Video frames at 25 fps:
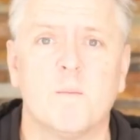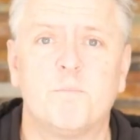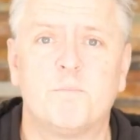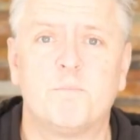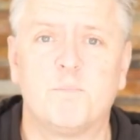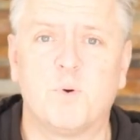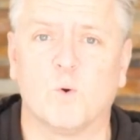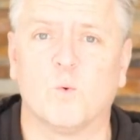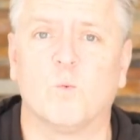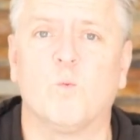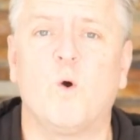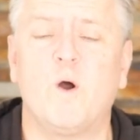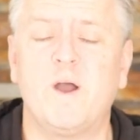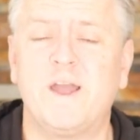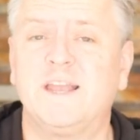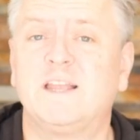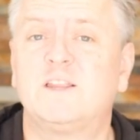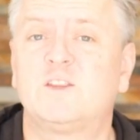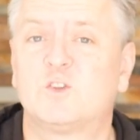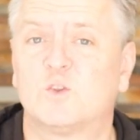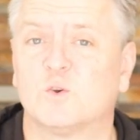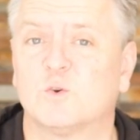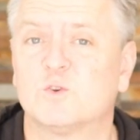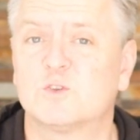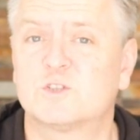But what
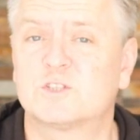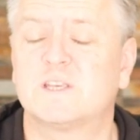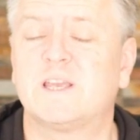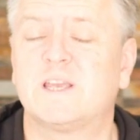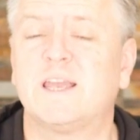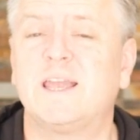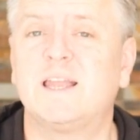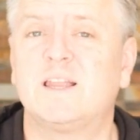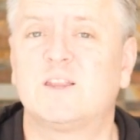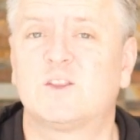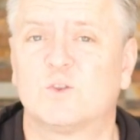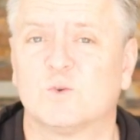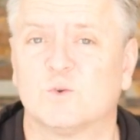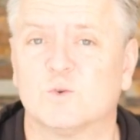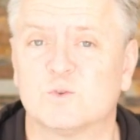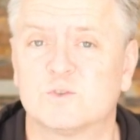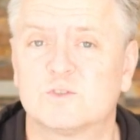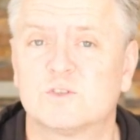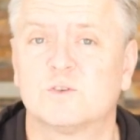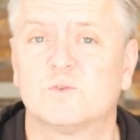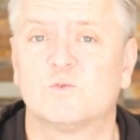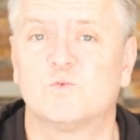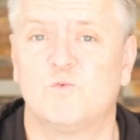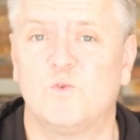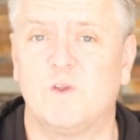it does
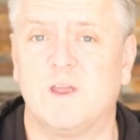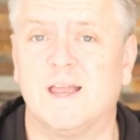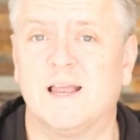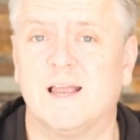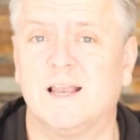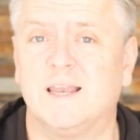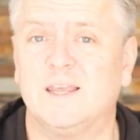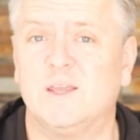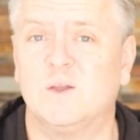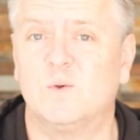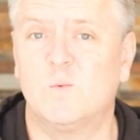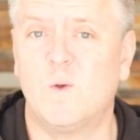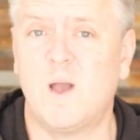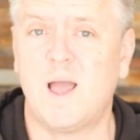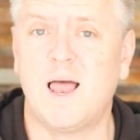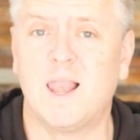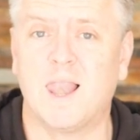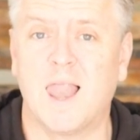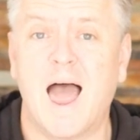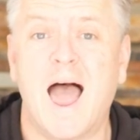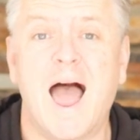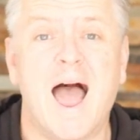really well.